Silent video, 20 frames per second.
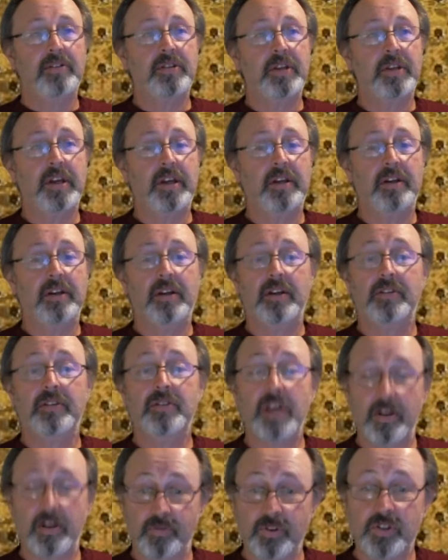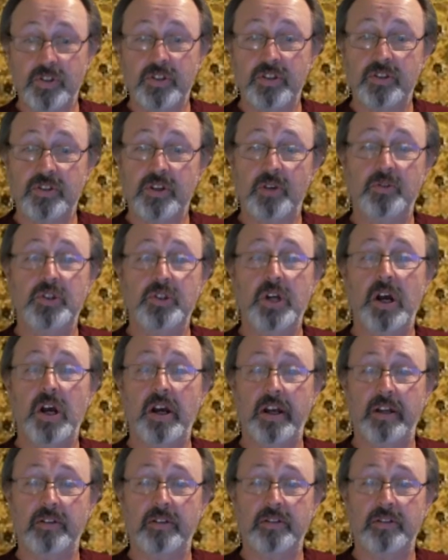the San Francisco
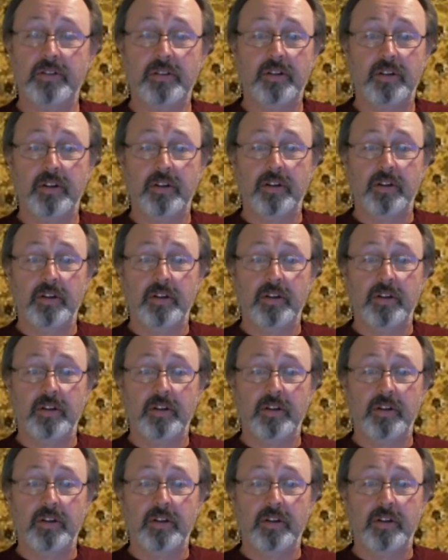Giants.